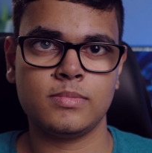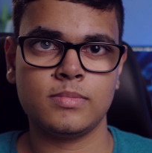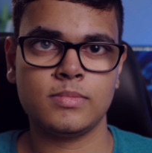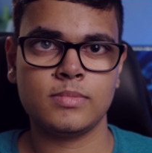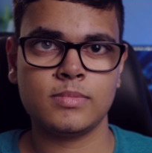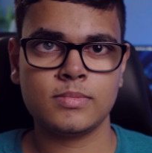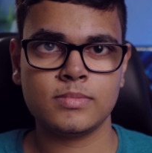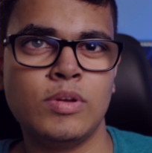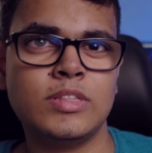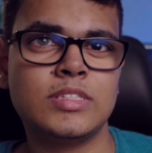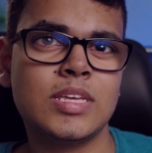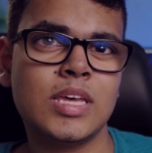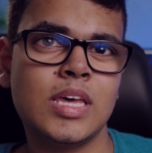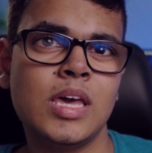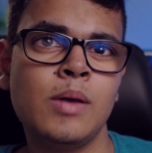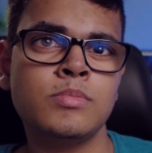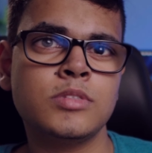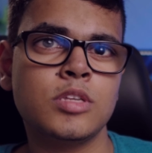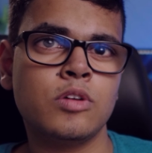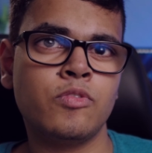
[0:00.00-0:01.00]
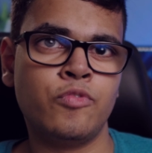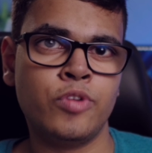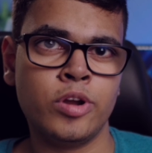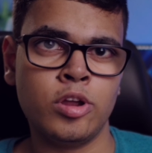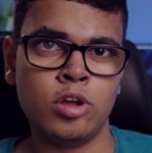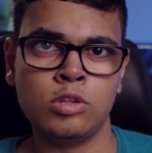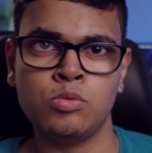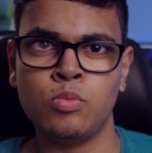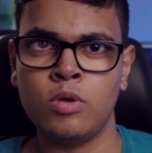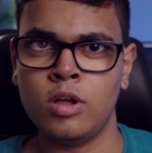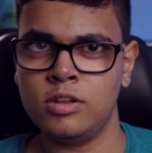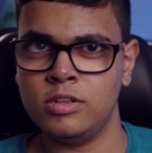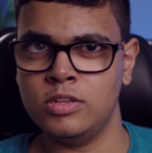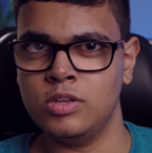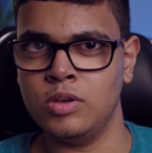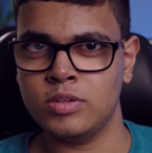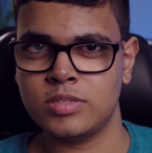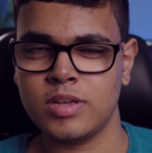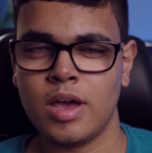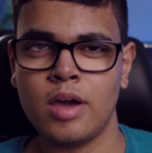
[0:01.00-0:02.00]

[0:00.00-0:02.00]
Now, in terms of real-world use,